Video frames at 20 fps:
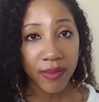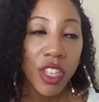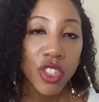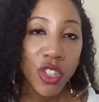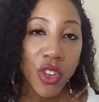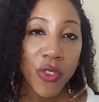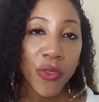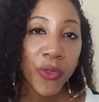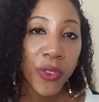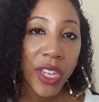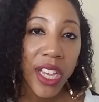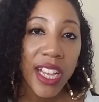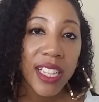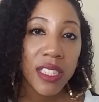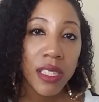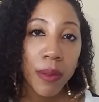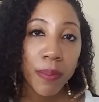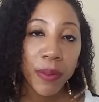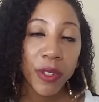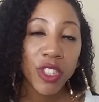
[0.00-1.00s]
Don't
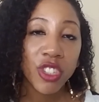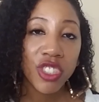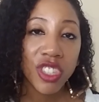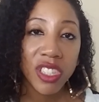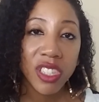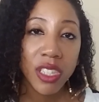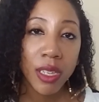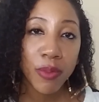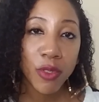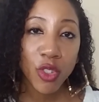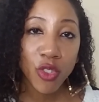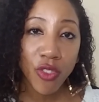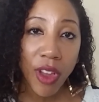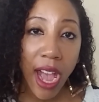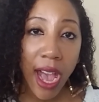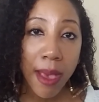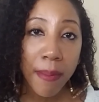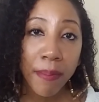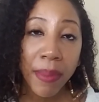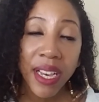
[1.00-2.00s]
forget to push the
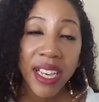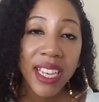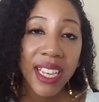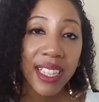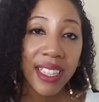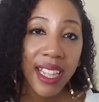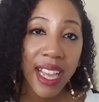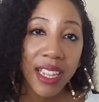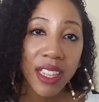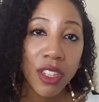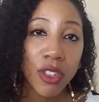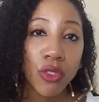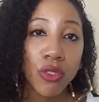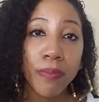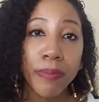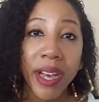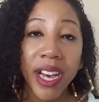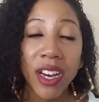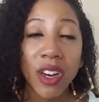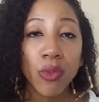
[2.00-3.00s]
subscribe button. That little
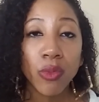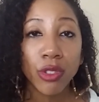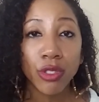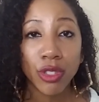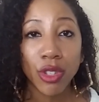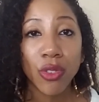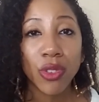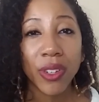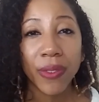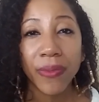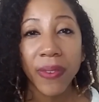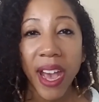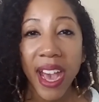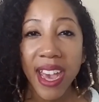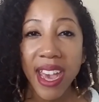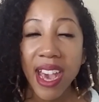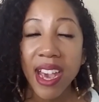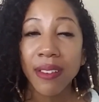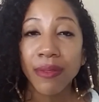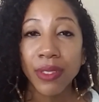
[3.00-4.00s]
bell will
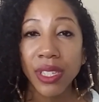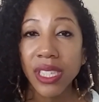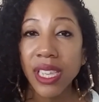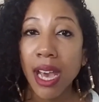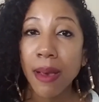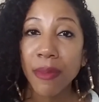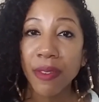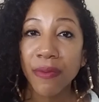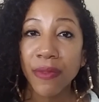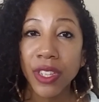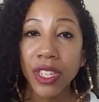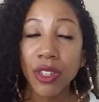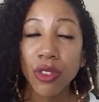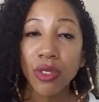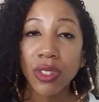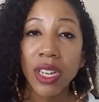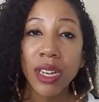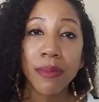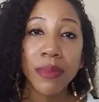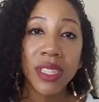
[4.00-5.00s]
notify every time a video
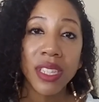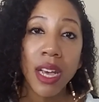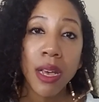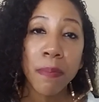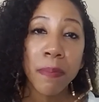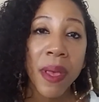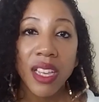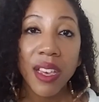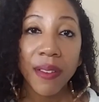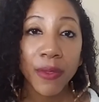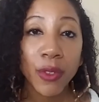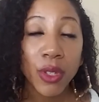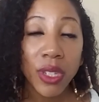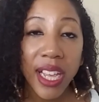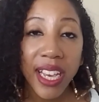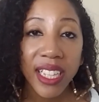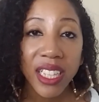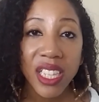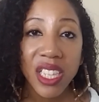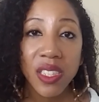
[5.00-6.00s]
comes up. If you
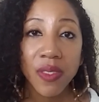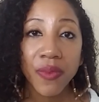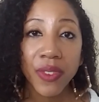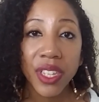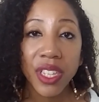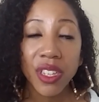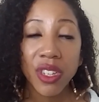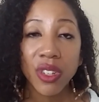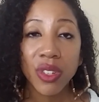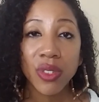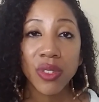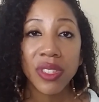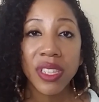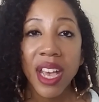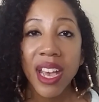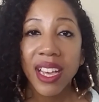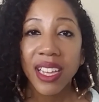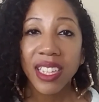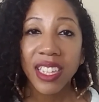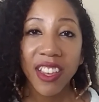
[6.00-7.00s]
like these videos,
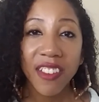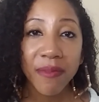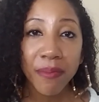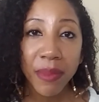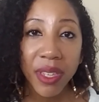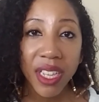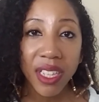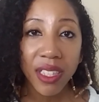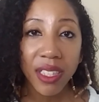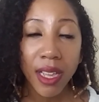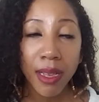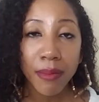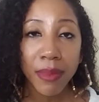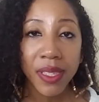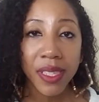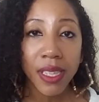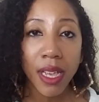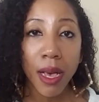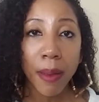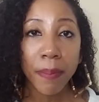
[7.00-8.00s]
give me a
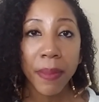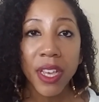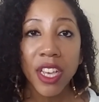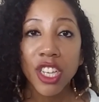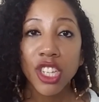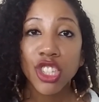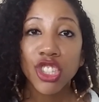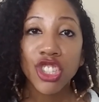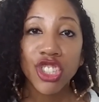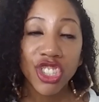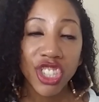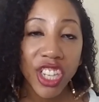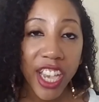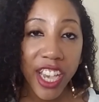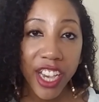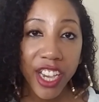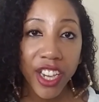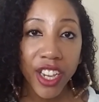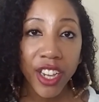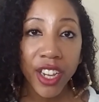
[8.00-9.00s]
thumbs up,
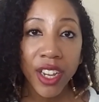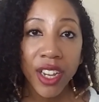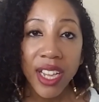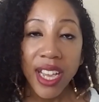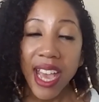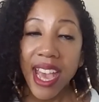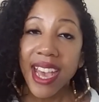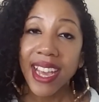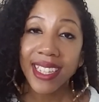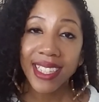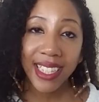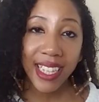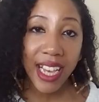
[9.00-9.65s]
share, and